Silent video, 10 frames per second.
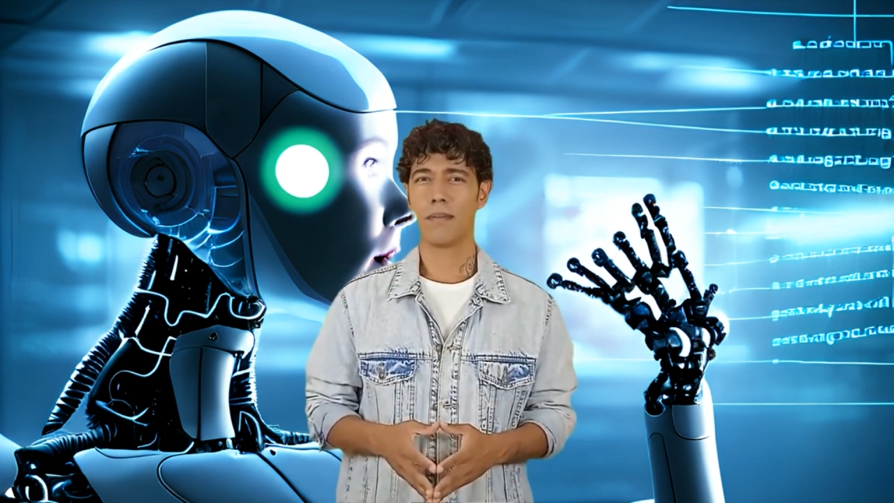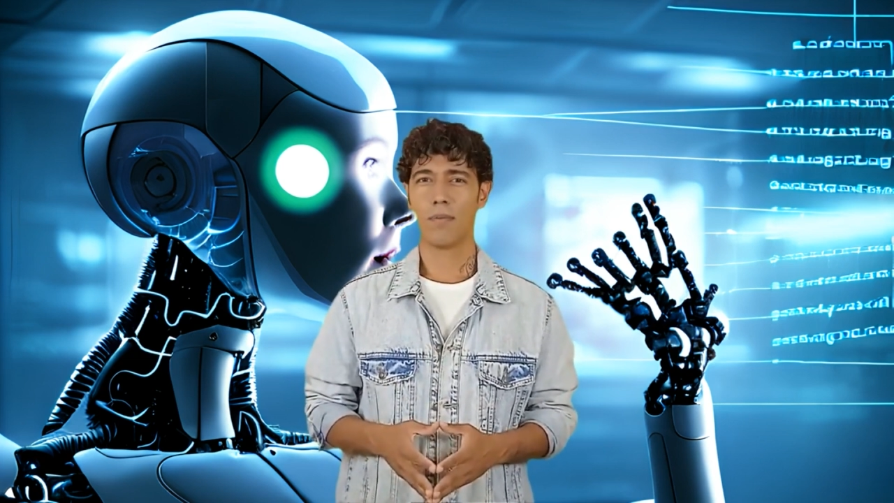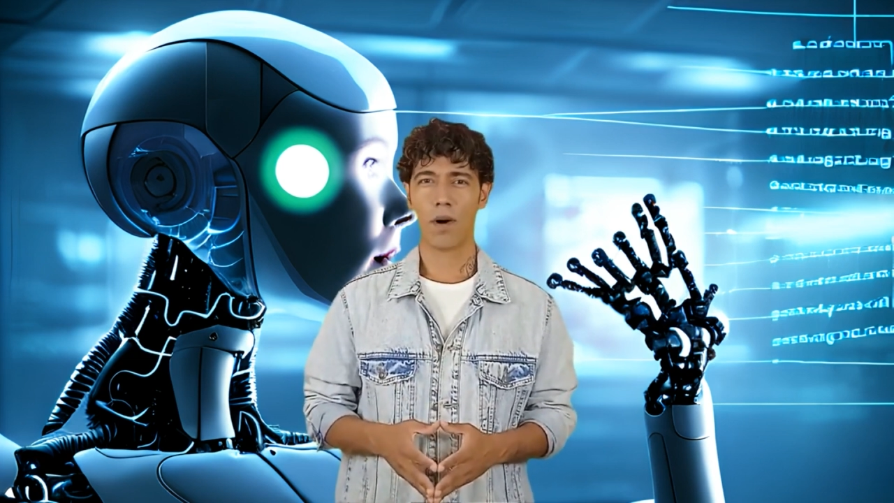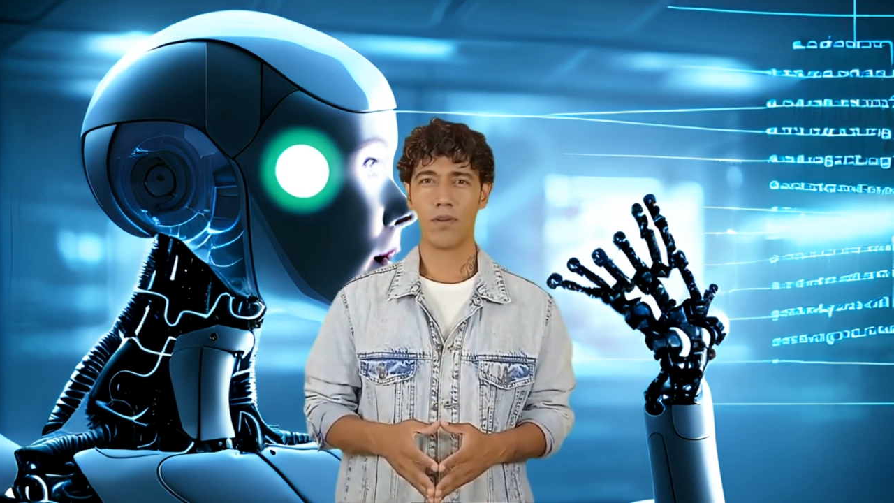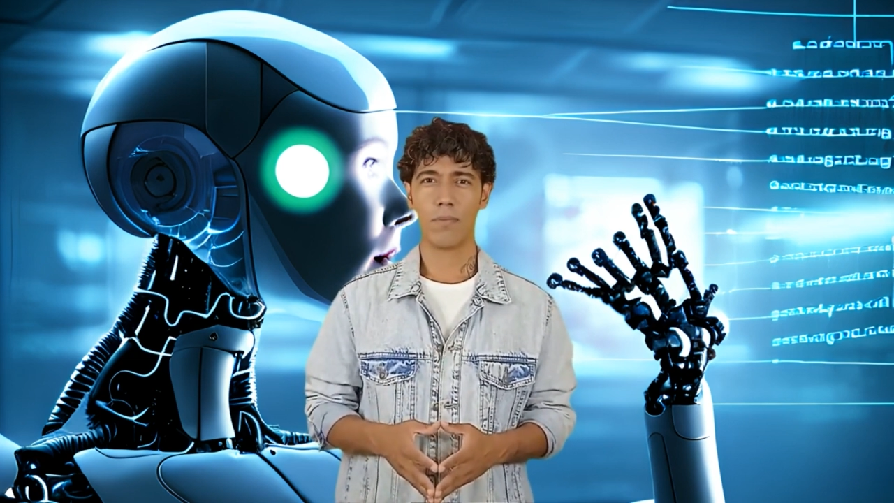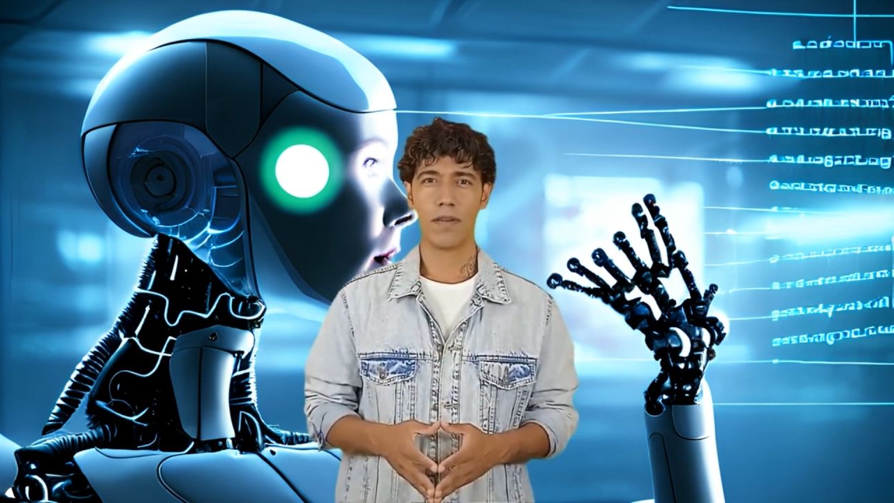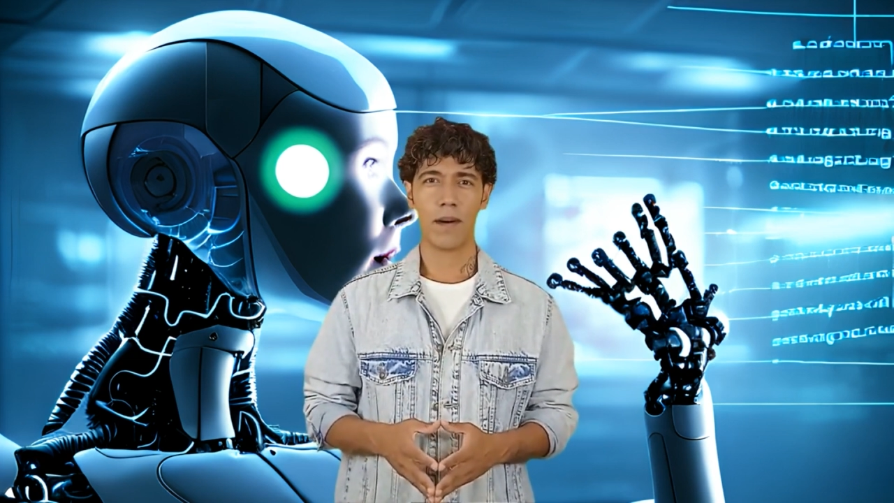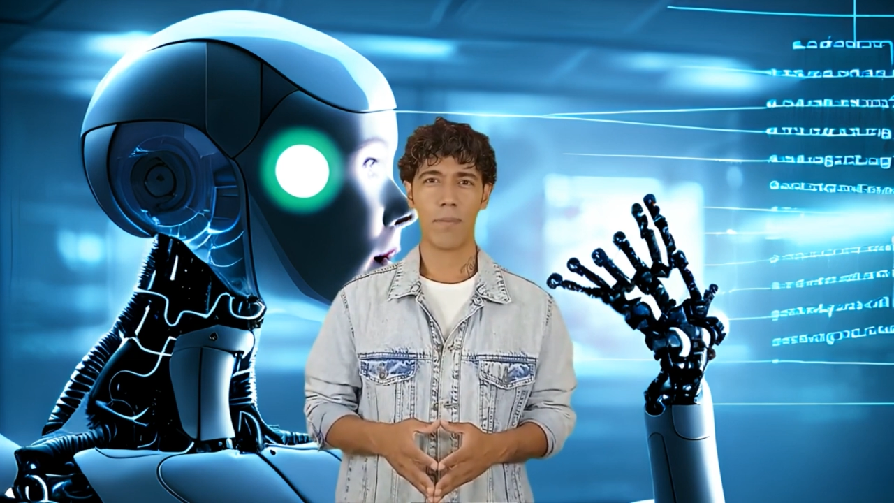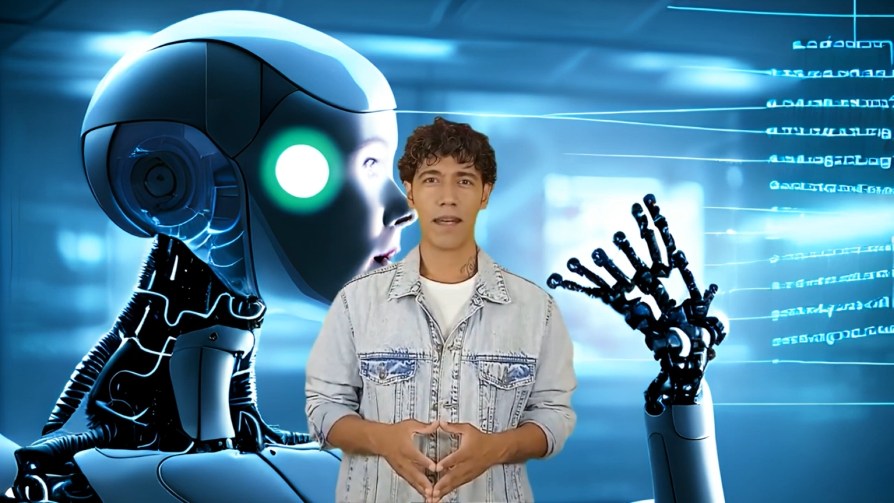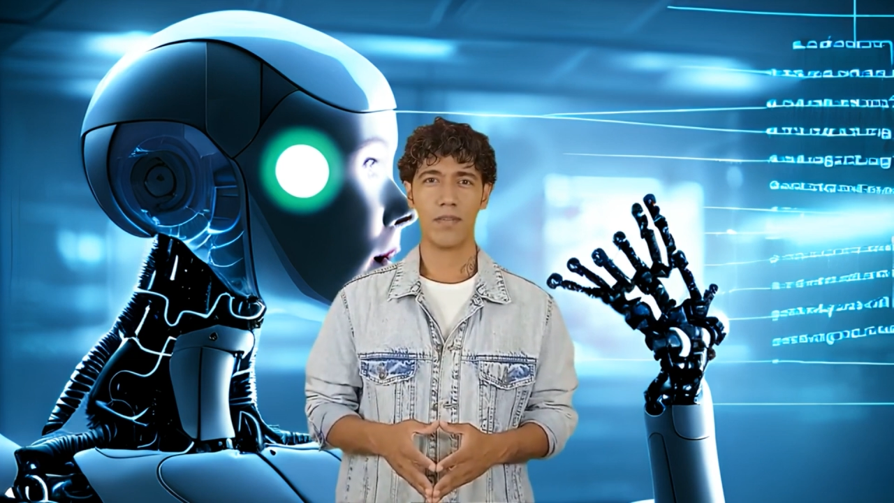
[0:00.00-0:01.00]
While humans
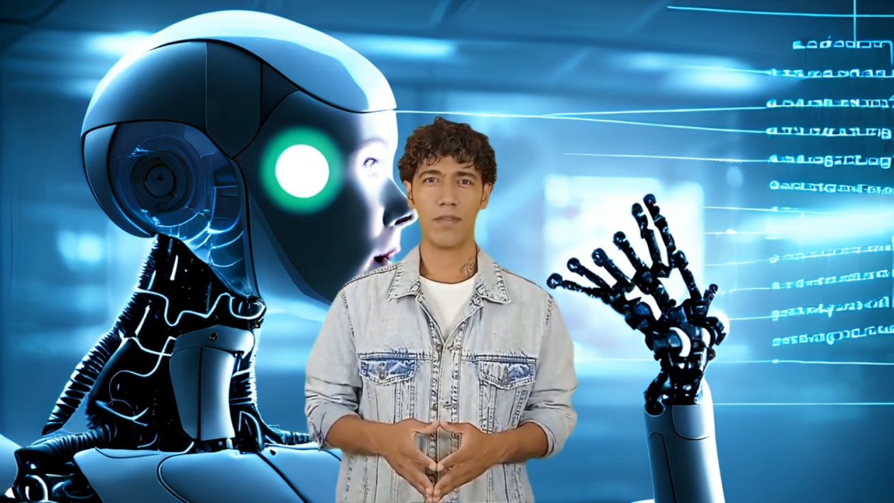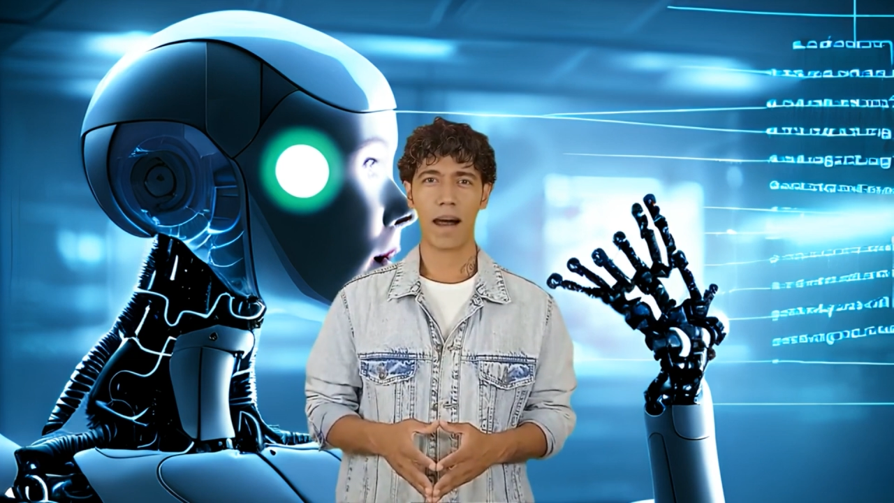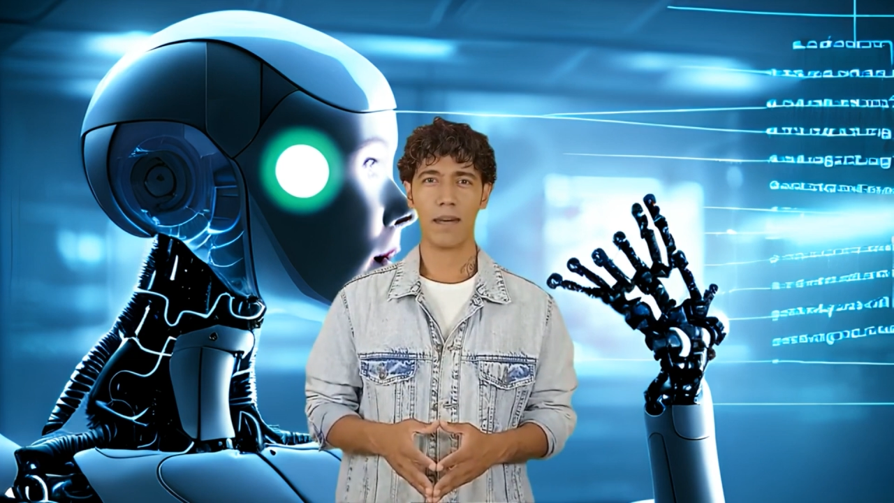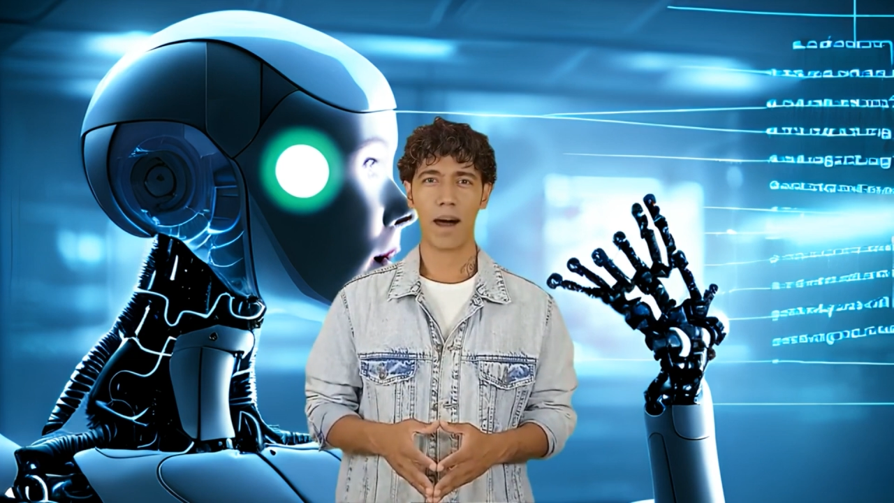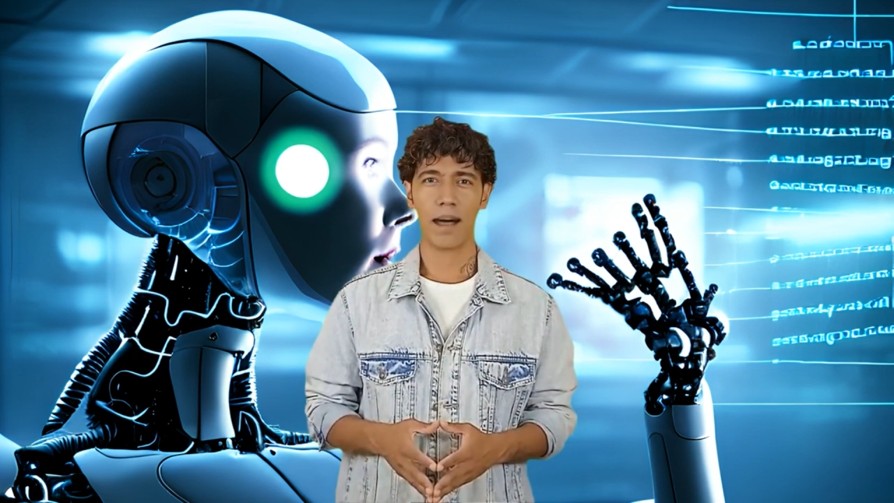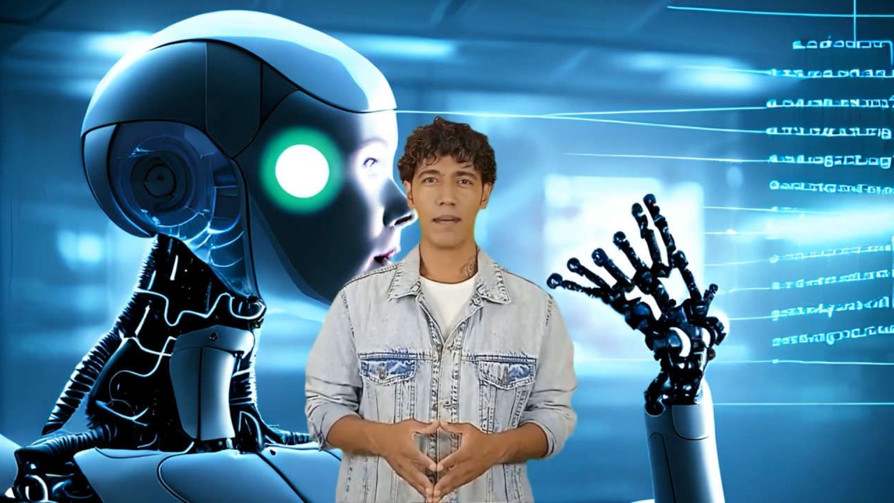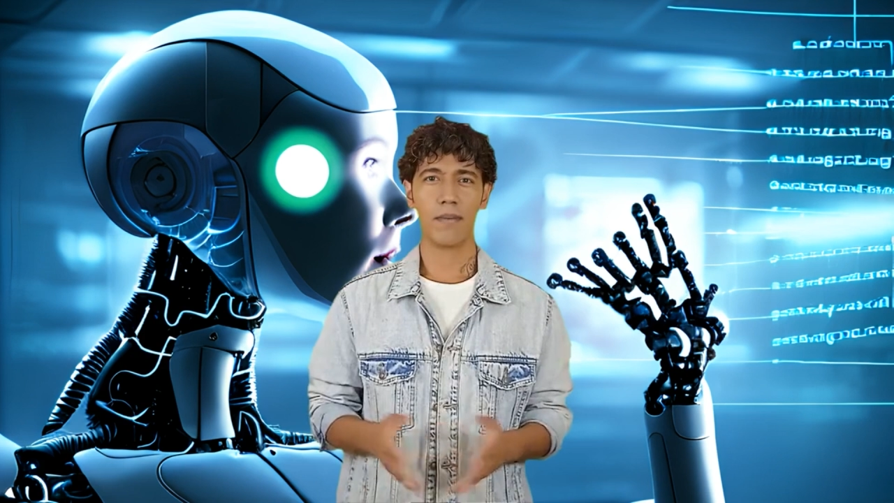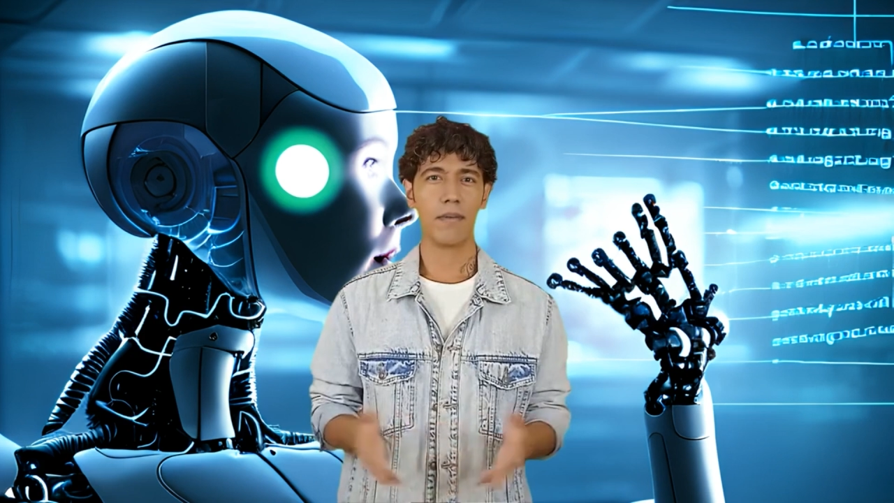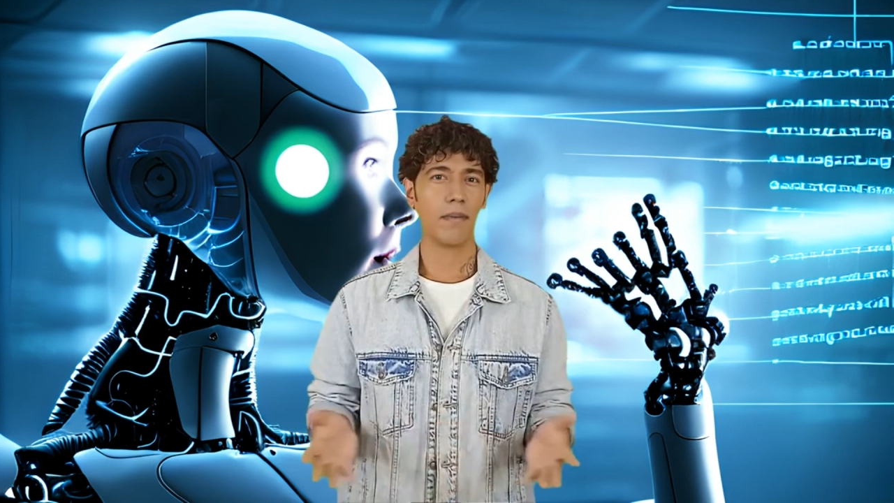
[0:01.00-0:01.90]
are masters at lying,